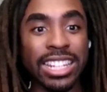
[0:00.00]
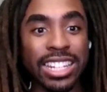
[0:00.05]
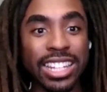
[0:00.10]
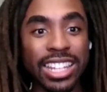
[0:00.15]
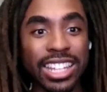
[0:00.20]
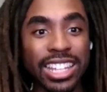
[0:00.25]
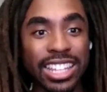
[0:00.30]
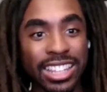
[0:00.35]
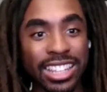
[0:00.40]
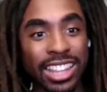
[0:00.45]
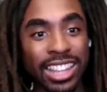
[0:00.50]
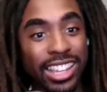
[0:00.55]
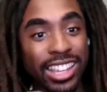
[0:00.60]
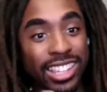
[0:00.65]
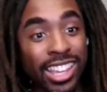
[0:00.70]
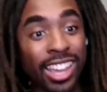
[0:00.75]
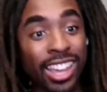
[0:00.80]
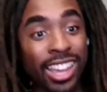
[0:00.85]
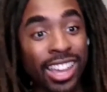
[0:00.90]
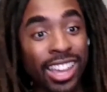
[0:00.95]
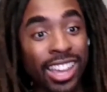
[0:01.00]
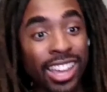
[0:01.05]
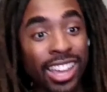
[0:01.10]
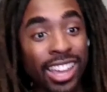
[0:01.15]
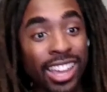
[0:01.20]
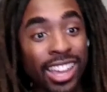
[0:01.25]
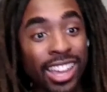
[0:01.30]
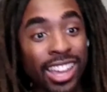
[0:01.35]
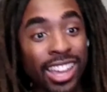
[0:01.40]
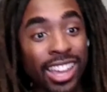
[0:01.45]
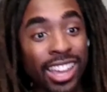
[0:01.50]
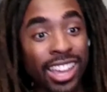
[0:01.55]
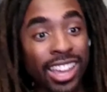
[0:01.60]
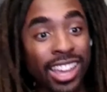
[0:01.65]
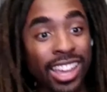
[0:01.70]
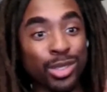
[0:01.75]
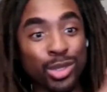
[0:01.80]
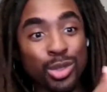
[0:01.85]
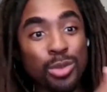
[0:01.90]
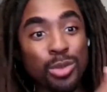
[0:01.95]
in like,
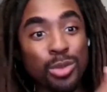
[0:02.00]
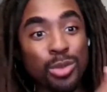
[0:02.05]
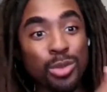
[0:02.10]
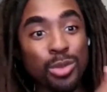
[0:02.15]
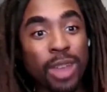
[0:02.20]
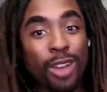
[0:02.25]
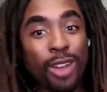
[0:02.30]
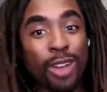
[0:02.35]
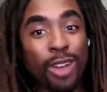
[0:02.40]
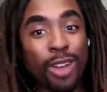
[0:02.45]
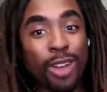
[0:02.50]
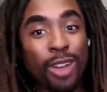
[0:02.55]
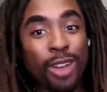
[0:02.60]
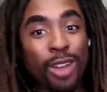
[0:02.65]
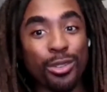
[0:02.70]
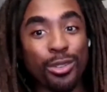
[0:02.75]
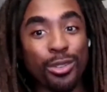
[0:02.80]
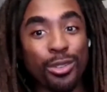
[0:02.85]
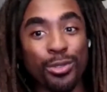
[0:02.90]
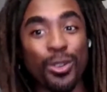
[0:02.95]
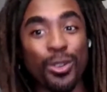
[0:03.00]
yeah, zoom out